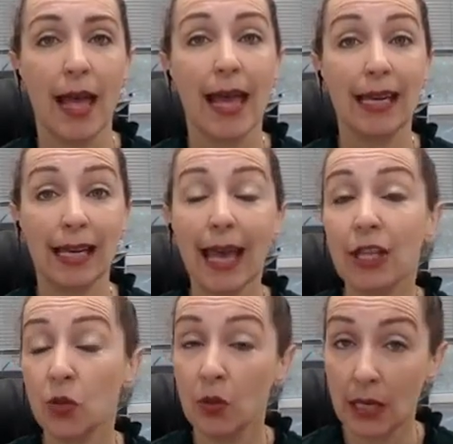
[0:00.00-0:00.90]
And again,
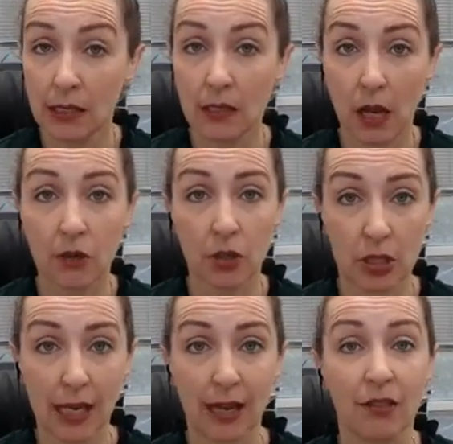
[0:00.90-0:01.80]
you need to
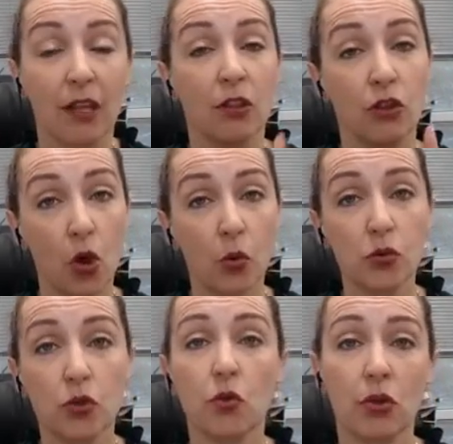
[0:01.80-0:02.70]
understand that those
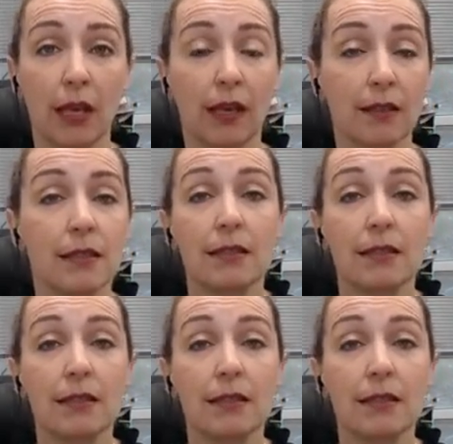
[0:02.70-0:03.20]
two things